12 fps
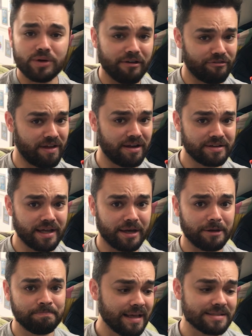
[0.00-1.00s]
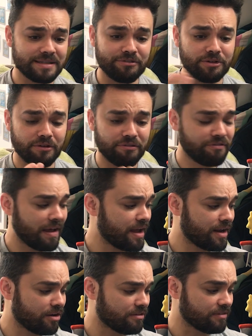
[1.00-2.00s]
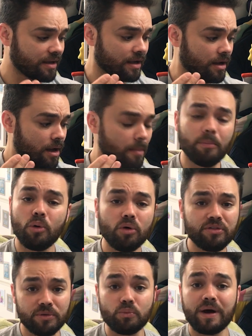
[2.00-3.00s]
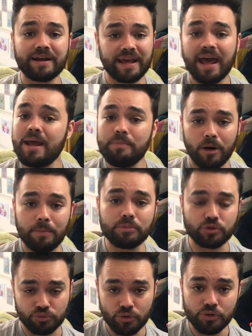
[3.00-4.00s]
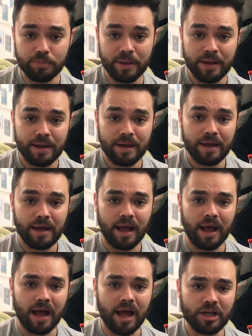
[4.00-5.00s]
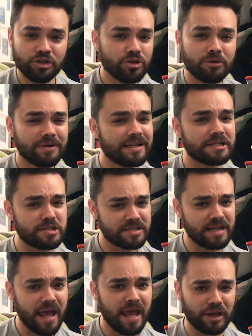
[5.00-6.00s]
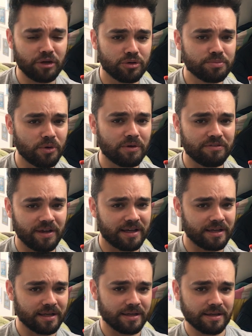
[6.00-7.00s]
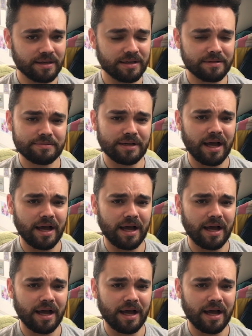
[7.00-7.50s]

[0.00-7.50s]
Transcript: what I found out is if you're a fan of, like, more than one K-pop group, you're not really a stan, you're more of like a